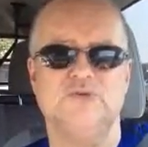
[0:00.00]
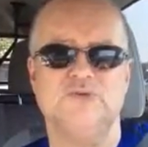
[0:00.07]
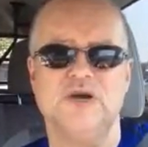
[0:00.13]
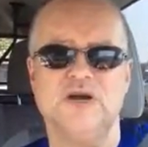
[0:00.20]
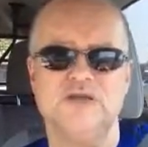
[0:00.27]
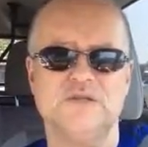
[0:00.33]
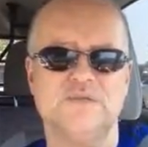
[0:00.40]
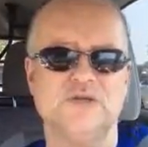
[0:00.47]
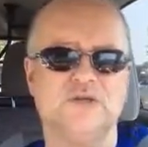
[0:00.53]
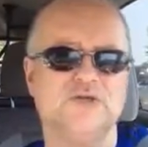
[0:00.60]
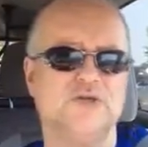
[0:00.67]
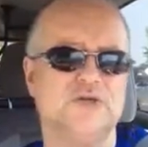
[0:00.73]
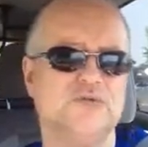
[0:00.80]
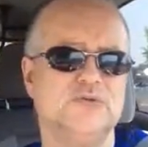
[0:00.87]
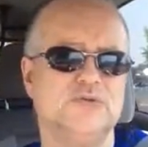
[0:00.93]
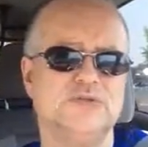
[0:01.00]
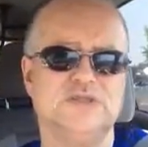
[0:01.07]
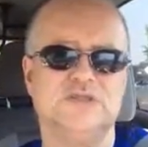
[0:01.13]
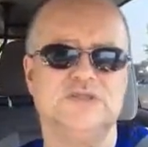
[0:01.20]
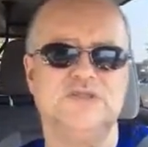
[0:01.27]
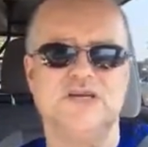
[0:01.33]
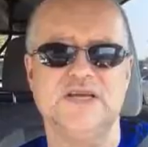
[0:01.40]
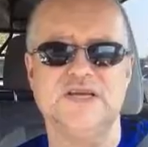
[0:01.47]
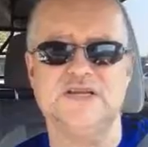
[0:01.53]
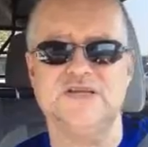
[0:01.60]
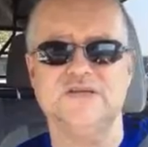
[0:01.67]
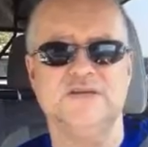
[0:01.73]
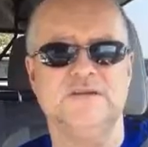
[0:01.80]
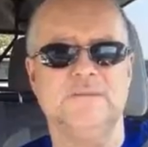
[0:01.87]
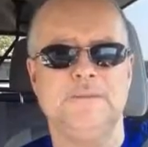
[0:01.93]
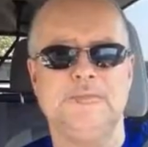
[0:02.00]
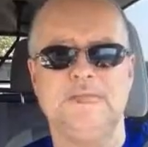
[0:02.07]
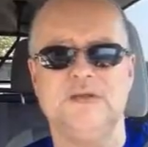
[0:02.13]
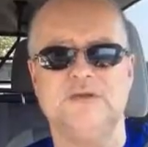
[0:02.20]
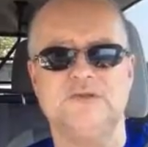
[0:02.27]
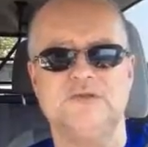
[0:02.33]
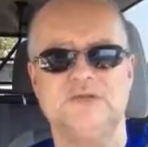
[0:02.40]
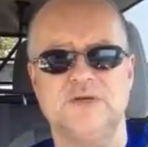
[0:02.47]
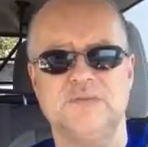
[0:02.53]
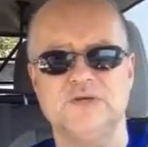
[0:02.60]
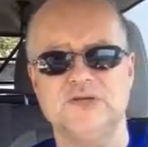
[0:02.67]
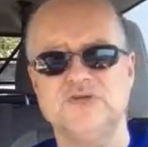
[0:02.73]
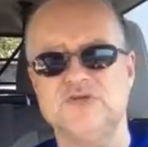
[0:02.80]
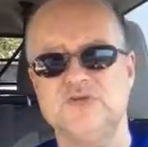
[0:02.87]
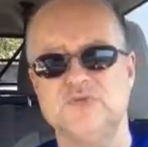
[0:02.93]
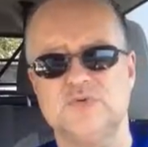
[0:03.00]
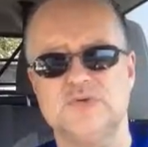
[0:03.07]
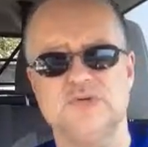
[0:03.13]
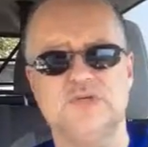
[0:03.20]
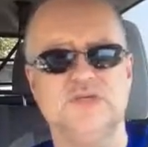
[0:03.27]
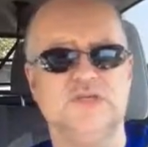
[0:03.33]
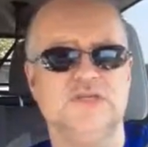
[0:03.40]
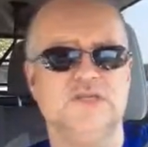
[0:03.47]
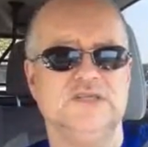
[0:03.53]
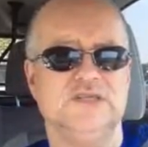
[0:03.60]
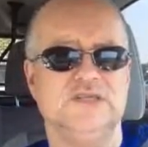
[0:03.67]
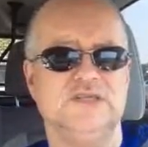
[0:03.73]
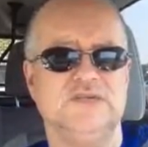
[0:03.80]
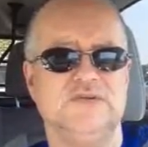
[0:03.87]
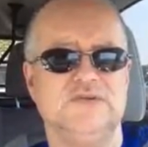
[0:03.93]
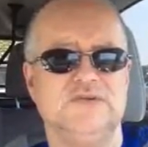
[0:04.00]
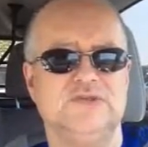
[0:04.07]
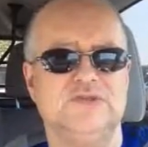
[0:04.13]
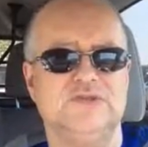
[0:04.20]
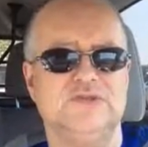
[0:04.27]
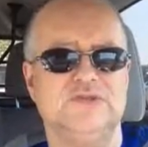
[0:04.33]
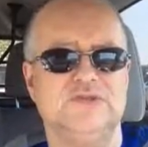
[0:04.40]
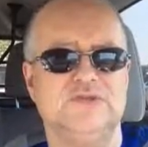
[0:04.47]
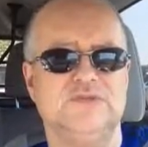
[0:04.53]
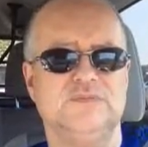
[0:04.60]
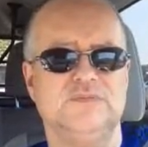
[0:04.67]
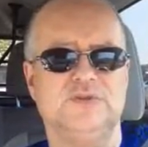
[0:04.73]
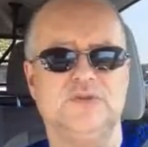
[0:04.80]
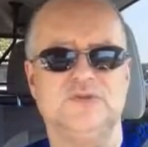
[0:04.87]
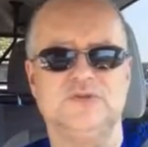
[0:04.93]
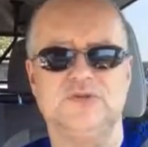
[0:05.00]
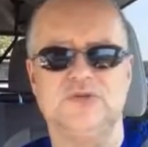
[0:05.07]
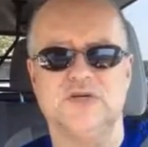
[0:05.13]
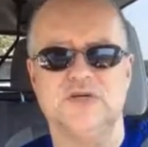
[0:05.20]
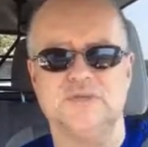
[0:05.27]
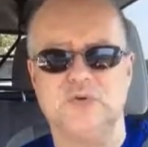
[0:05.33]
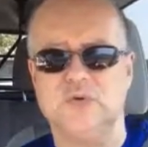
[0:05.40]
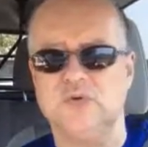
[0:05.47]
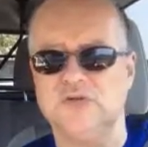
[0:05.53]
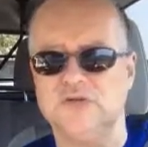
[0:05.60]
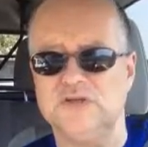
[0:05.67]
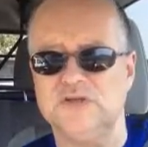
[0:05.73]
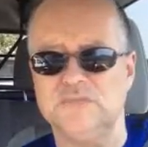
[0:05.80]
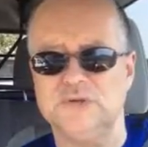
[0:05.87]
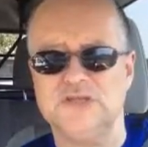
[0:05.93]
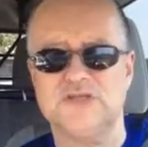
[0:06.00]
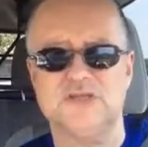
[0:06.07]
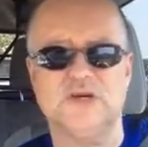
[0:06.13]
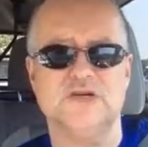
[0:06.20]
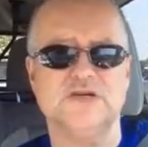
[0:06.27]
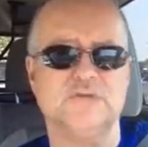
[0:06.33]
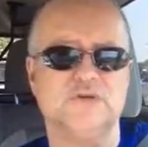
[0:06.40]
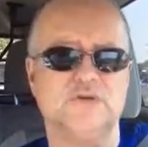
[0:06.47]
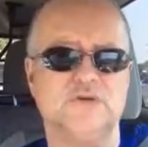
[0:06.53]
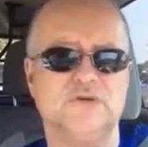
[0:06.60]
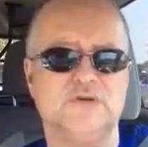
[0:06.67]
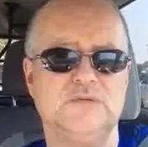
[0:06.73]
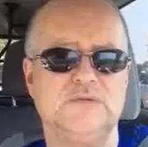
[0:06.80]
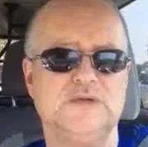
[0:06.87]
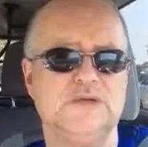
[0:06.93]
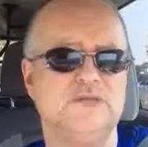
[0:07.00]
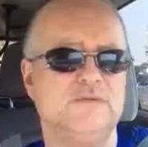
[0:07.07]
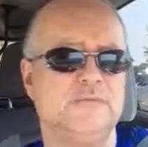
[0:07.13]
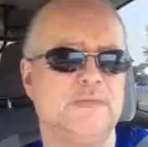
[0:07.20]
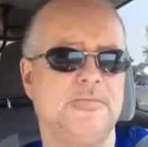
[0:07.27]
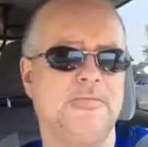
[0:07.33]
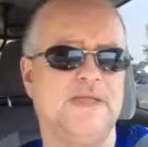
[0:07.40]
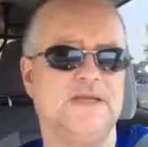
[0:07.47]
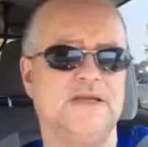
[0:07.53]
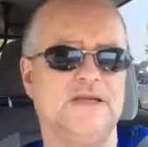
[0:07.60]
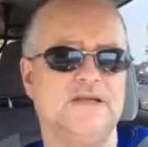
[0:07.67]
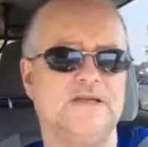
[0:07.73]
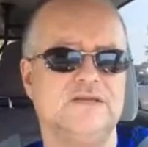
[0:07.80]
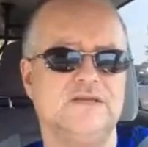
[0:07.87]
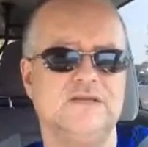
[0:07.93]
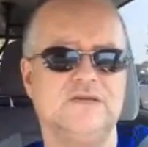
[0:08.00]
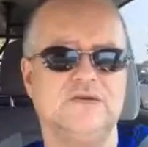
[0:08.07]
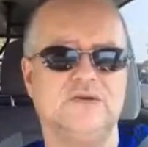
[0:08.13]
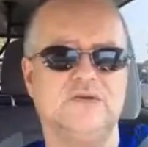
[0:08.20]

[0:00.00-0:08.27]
talking to Pearl's owners is saying, some of the issues were, still Pearl's trying to pull a little bit, starting to pull a little bit, and